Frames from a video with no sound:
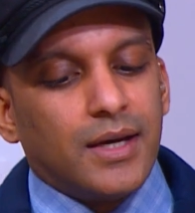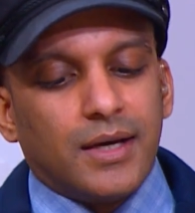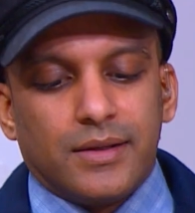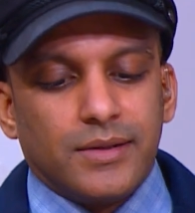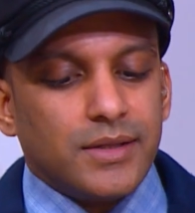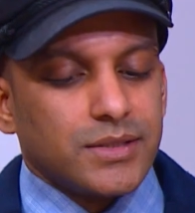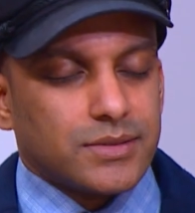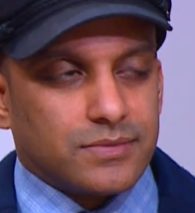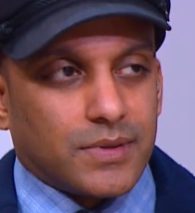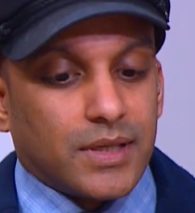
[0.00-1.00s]

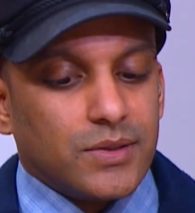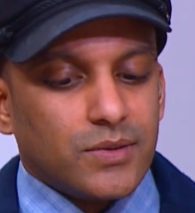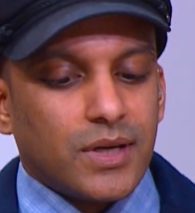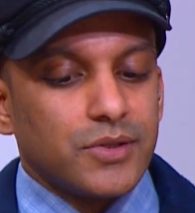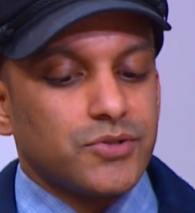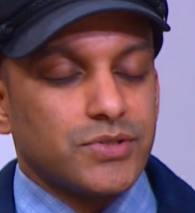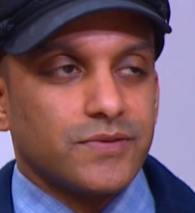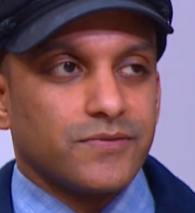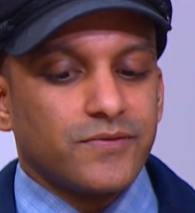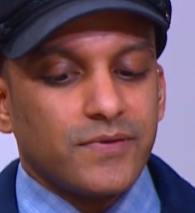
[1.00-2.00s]
There's, hundreds
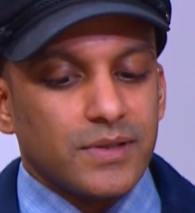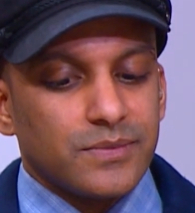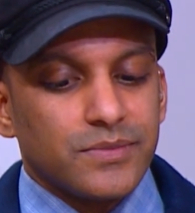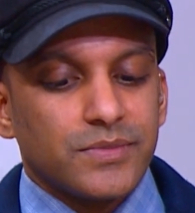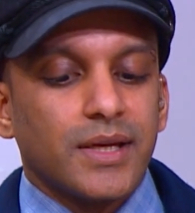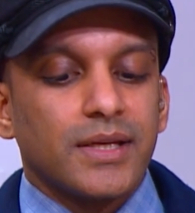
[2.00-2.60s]
of film